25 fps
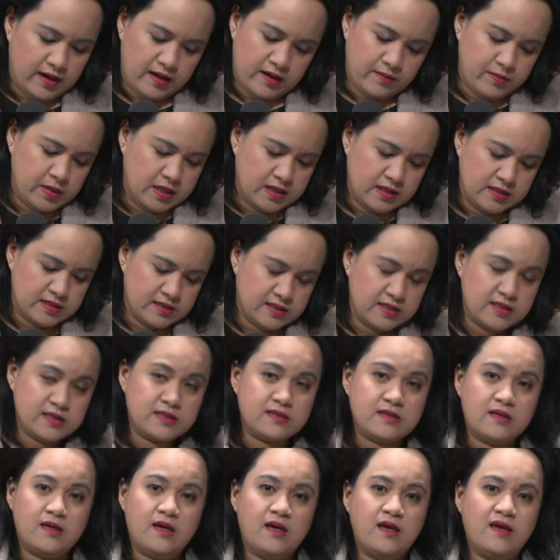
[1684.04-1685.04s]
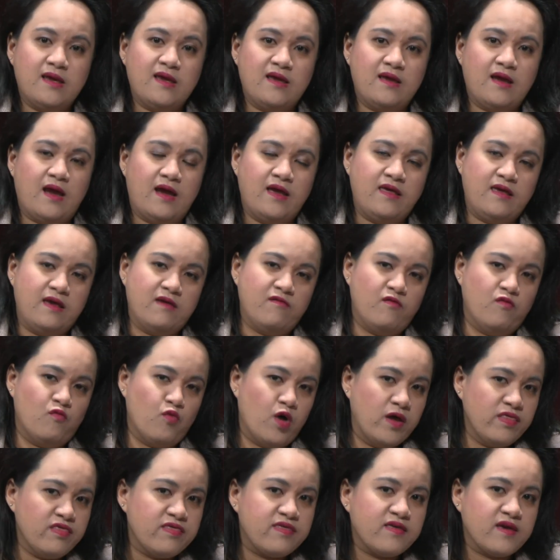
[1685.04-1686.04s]
it's just
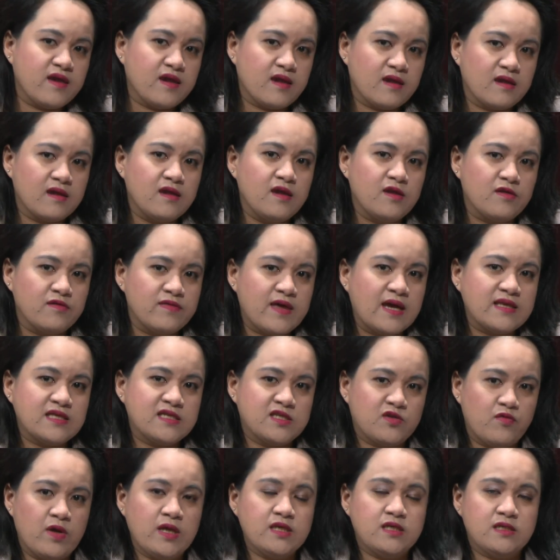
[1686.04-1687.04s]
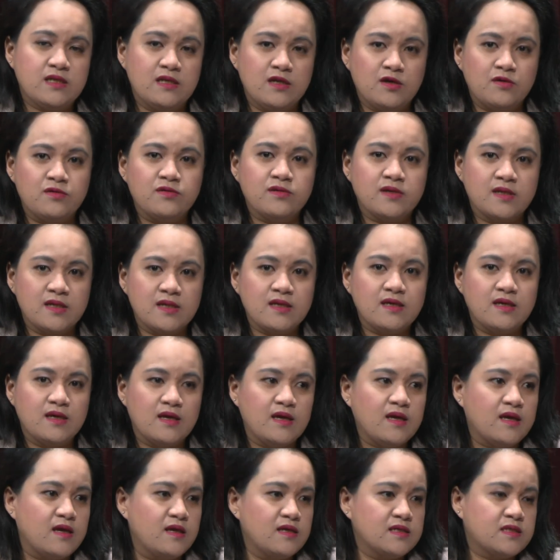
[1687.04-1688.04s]
one thing, that stretch alone,
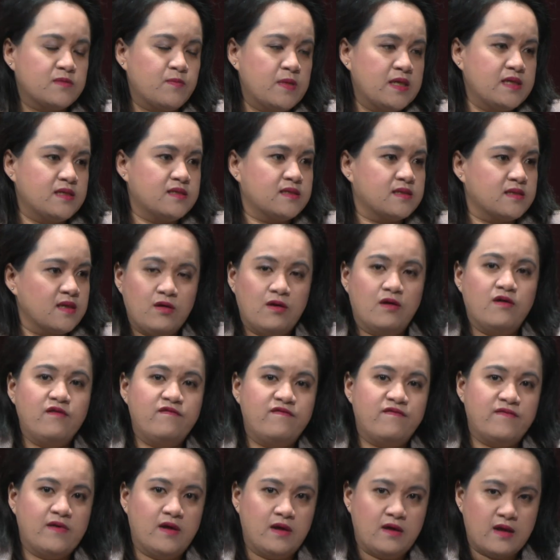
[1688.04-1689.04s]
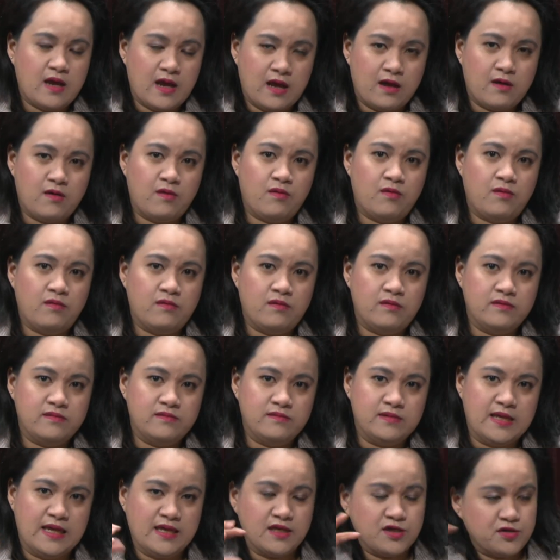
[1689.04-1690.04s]
it speaks of how
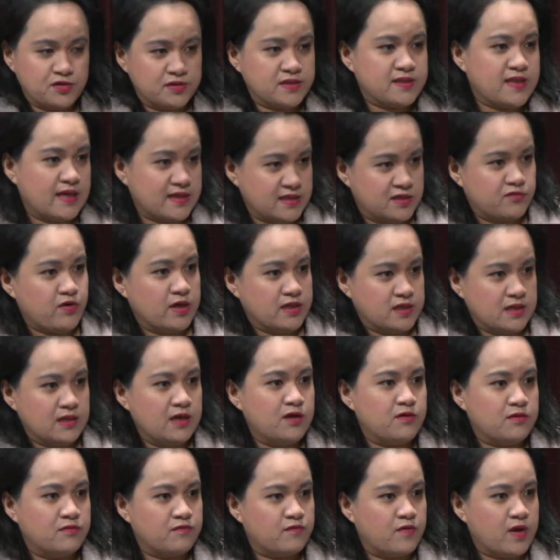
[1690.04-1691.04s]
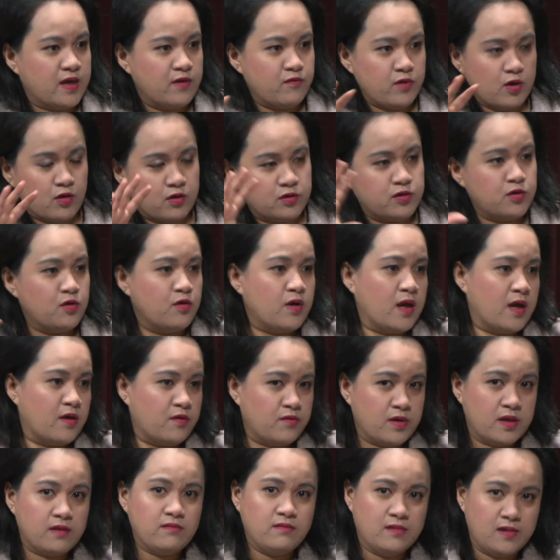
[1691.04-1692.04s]
dangerous that stretch alone, right? We all know
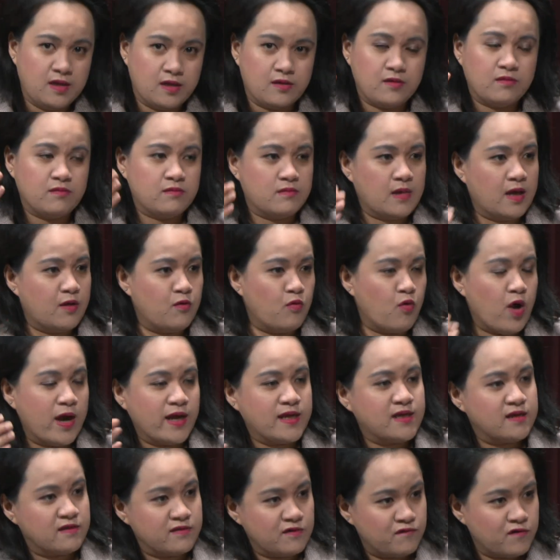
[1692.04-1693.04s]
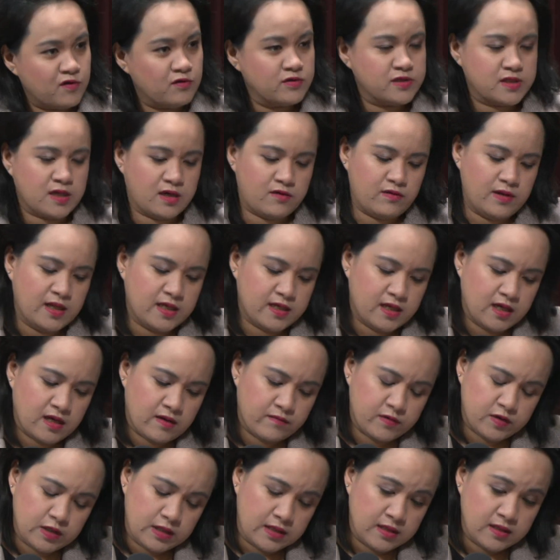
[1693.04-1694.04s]
how how winding the roads are leading
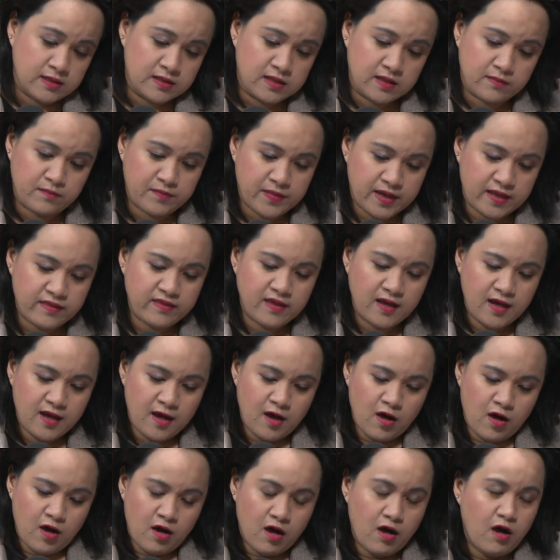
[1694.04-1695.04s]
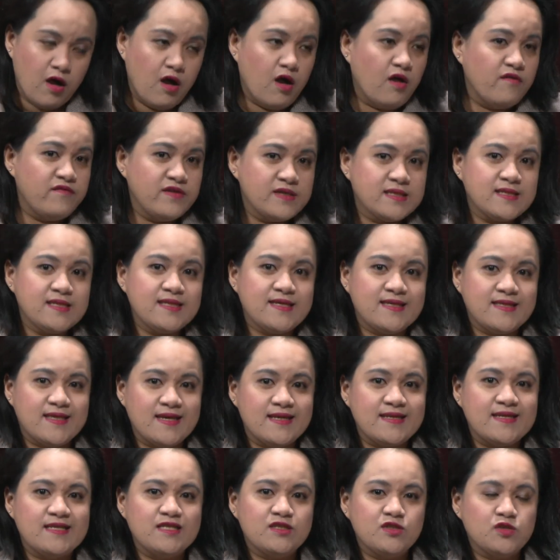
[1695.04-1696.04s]
up to Genting, but obviously
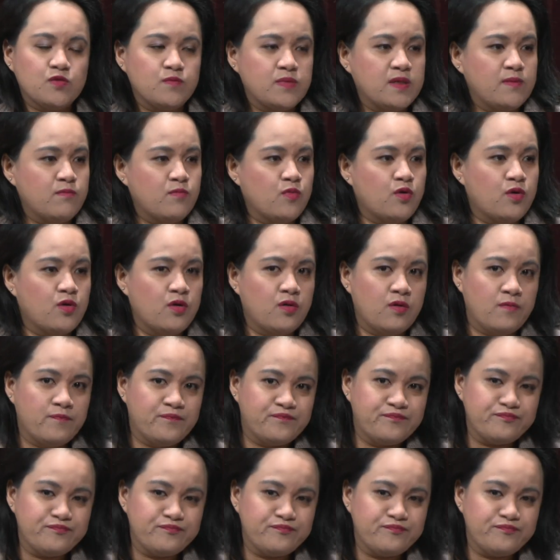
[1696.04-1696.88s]
there needs to be more